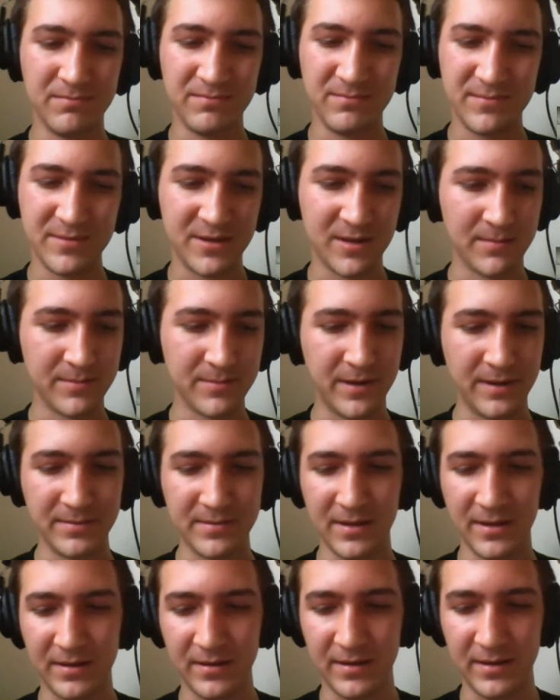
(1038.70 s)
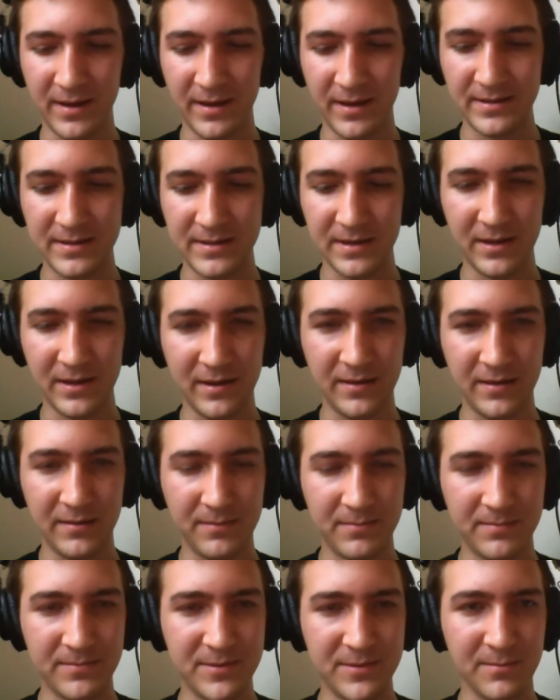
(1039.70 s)
sometimes. Like I see
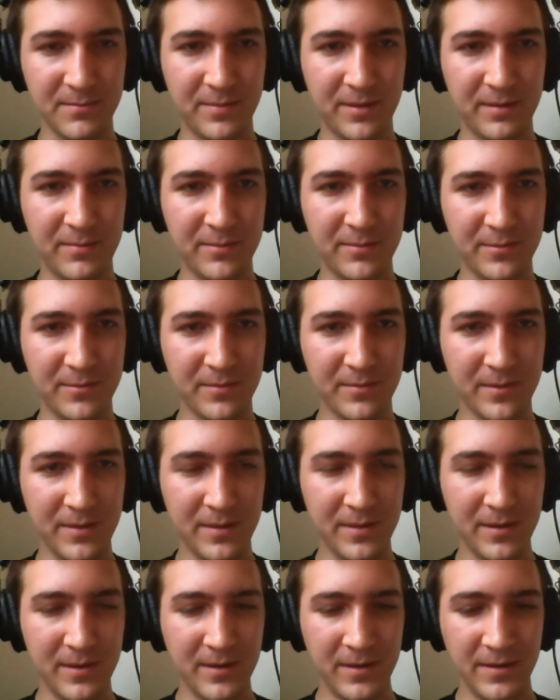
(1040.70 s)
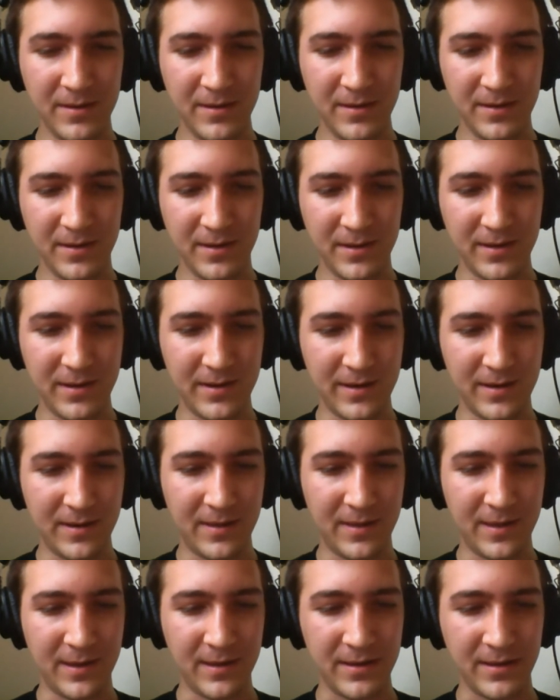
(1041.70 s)
some people
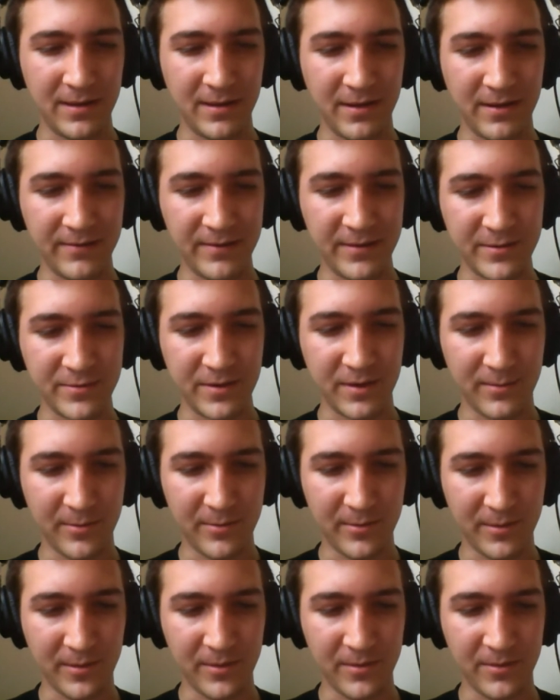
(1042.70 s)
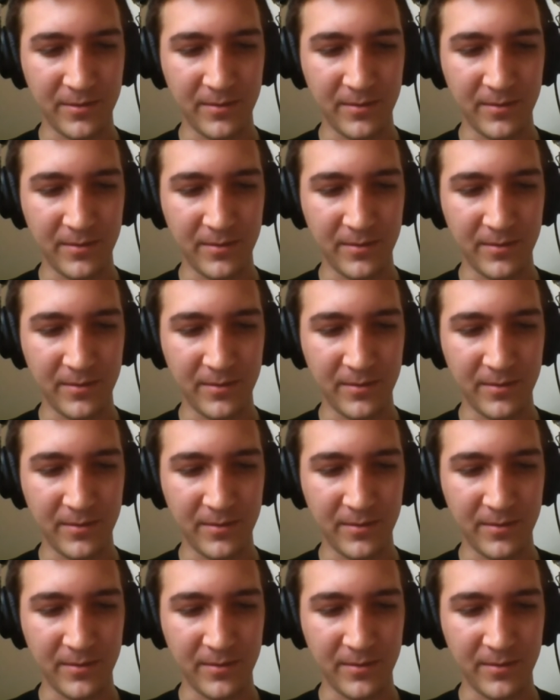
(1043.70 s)
that are having trouble